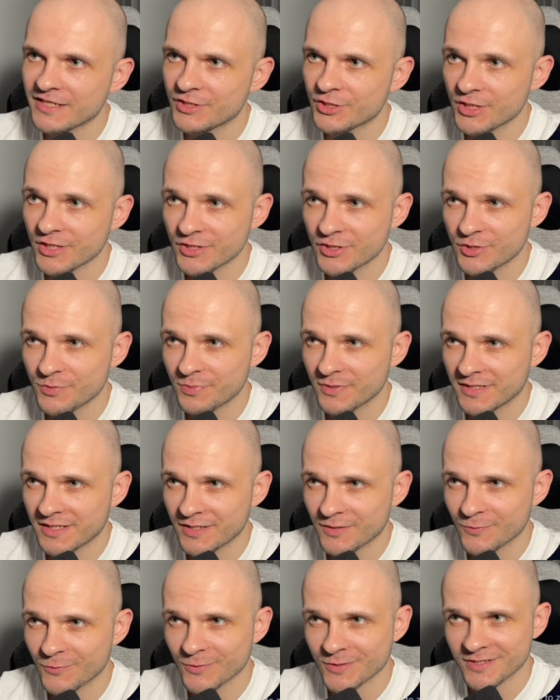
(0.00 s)

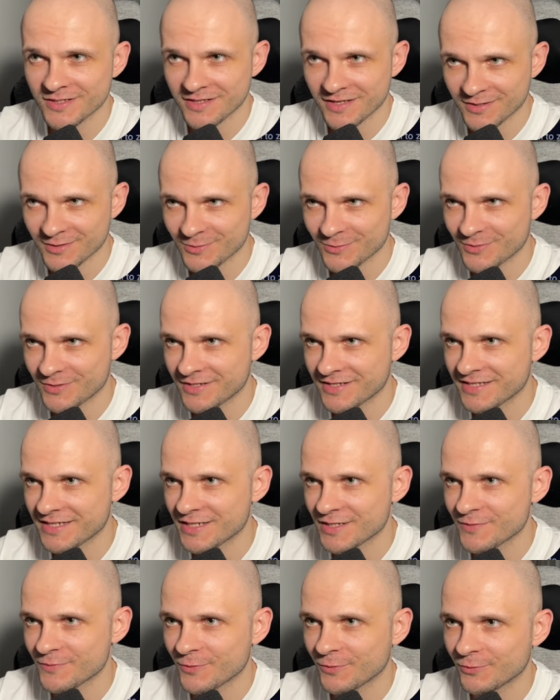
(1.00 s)
ChatGPT was not so
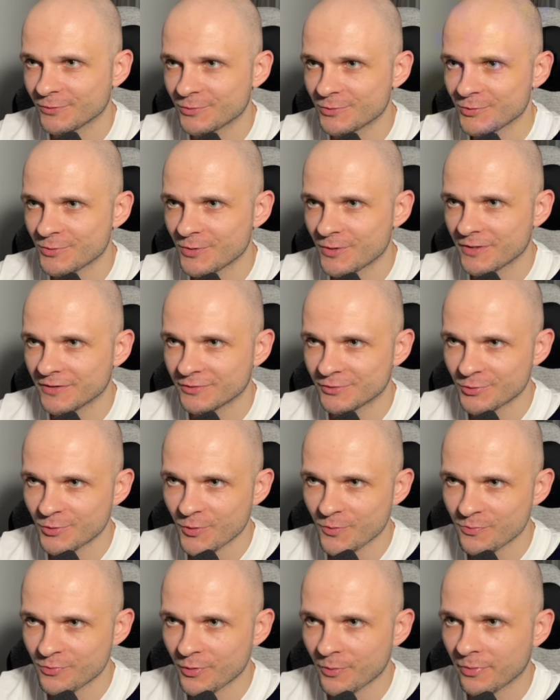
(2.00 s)
successful to
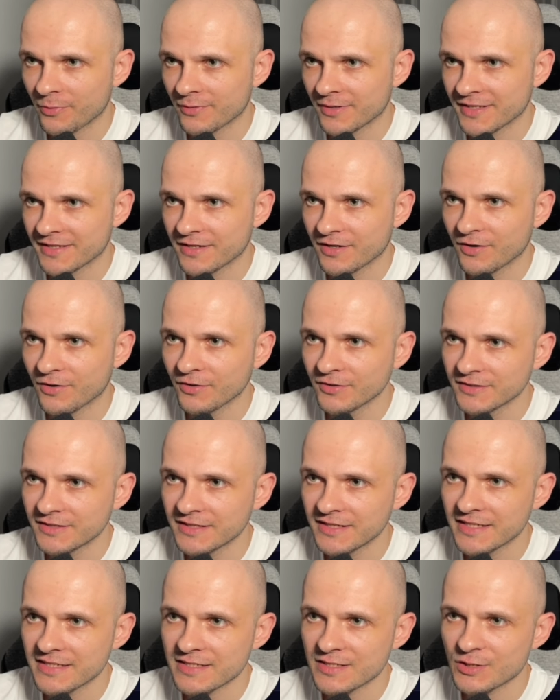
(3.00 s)
draw properly the
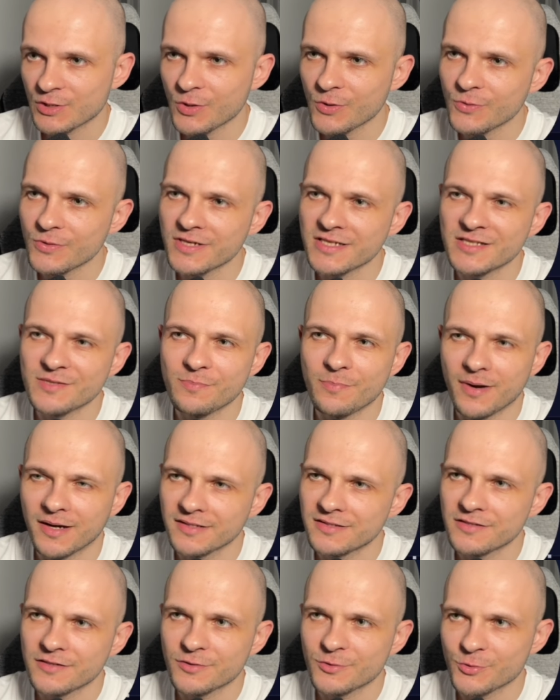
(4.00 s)
continent, so it's
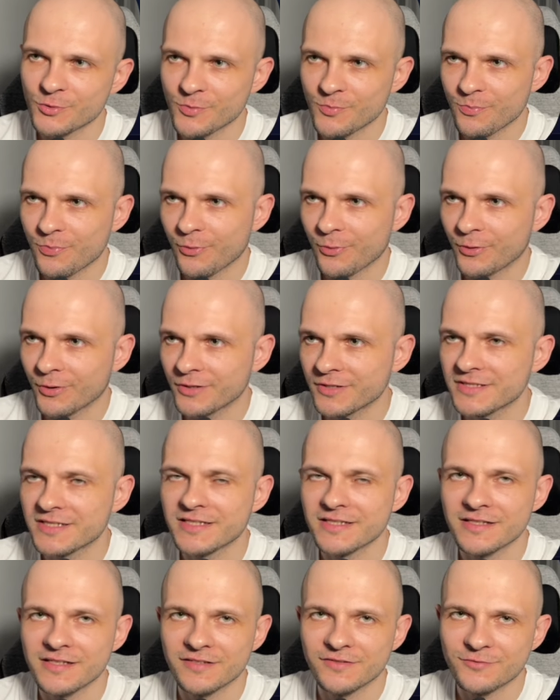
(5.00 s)
better to import
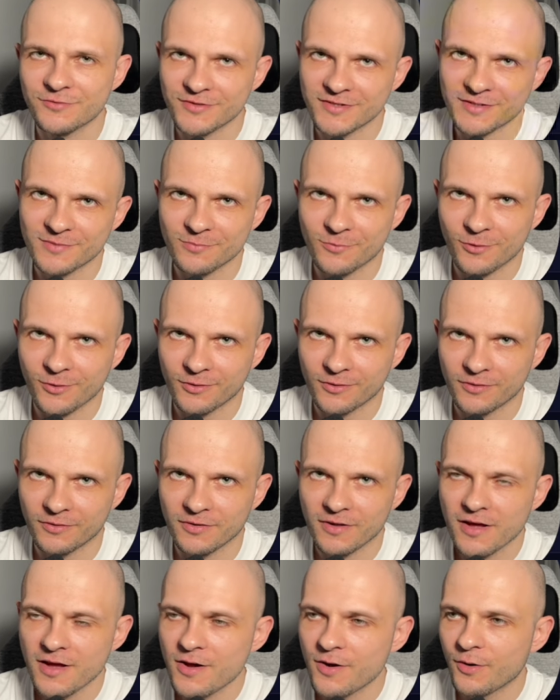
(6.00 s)
the 3D
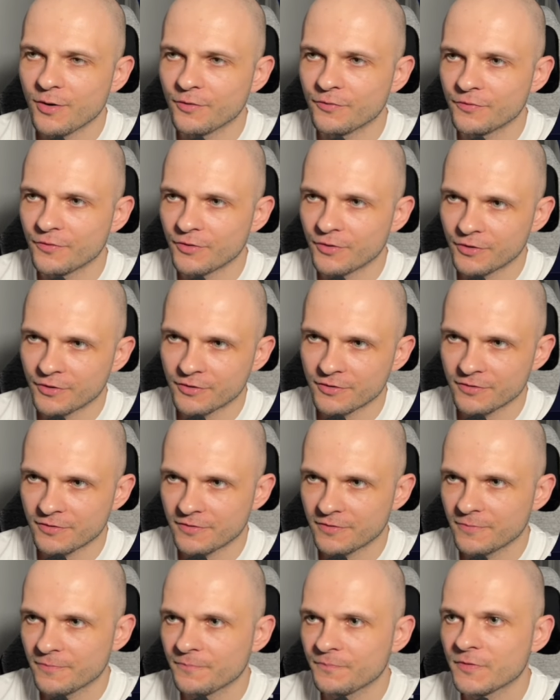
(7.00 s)
model of
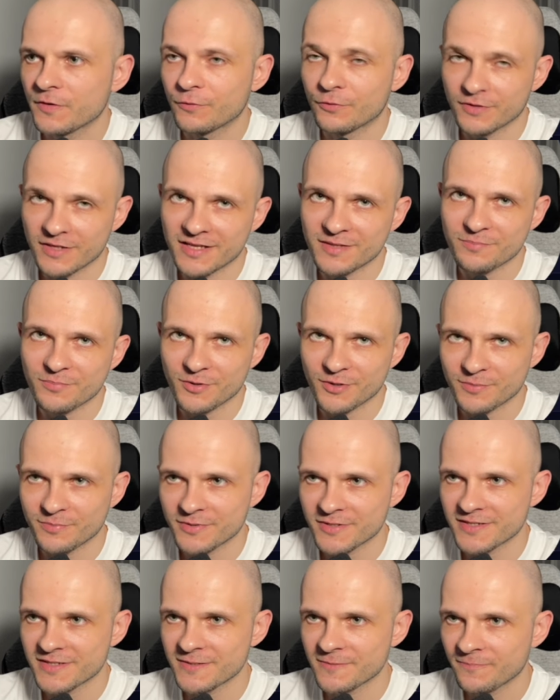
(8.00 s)
Earth for that
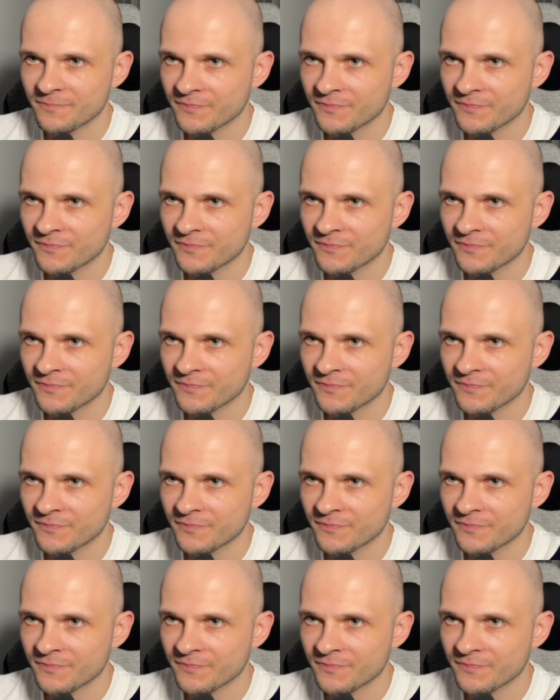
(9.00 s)
purpose.